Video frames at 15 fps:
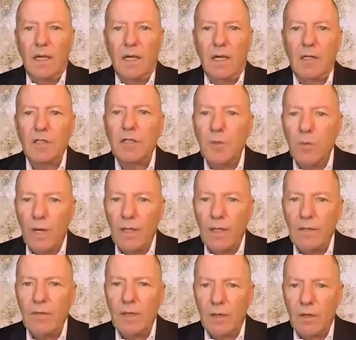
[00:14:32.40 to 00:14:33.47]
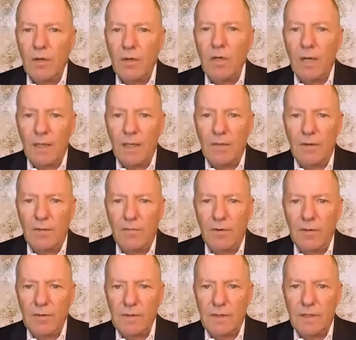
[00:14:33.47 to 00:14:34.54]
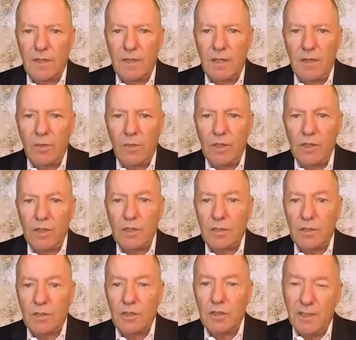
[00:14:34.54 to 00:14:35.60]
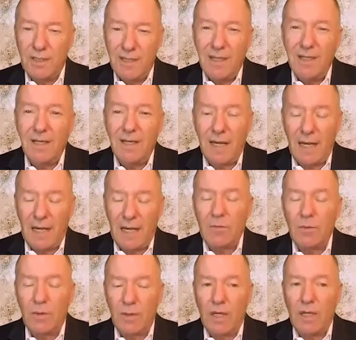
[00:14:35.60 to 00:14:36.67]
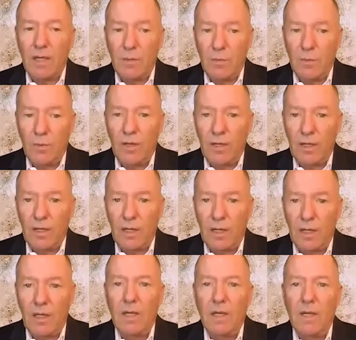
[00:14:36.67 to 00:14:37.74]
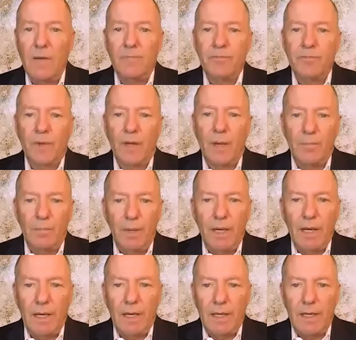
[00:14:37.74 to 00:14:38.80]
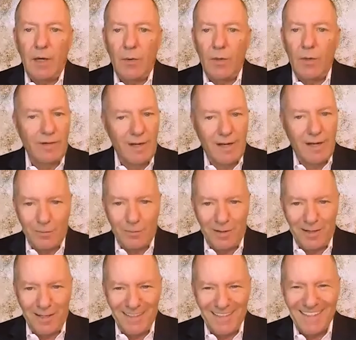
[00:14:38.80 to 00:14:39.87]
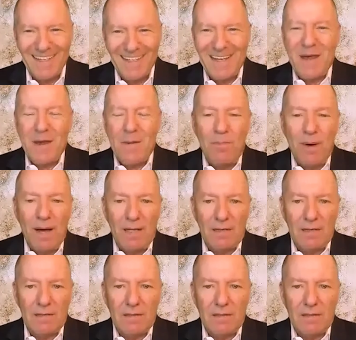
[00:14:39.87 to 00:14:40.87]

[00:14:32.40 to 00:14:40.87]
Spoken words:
She went to an online university, which she did end with a BA, however, not with us, but